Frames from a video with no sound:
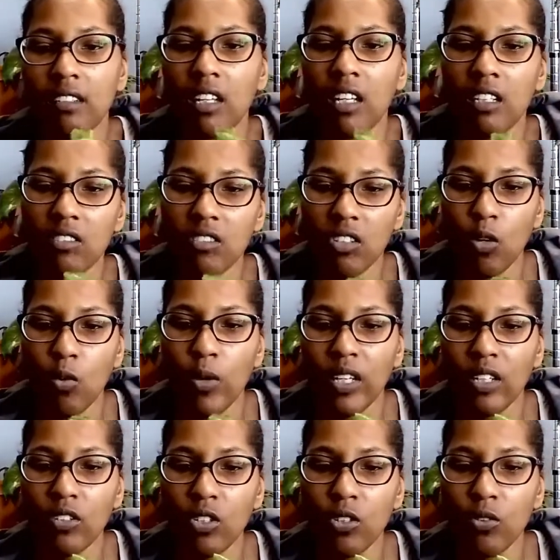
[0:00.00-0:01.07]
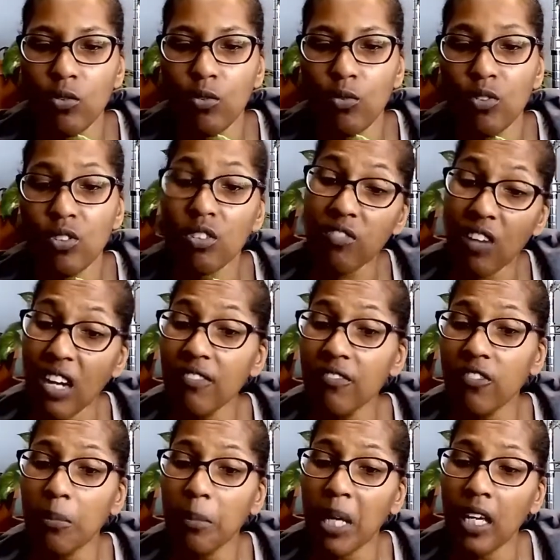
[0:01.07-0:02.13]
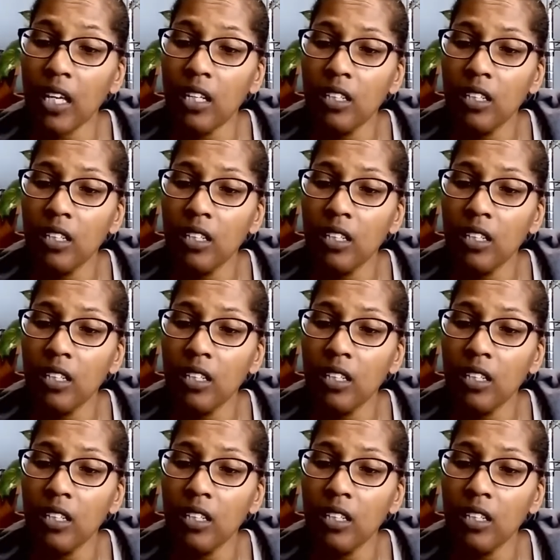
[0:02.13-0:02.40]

it's going to survive for me.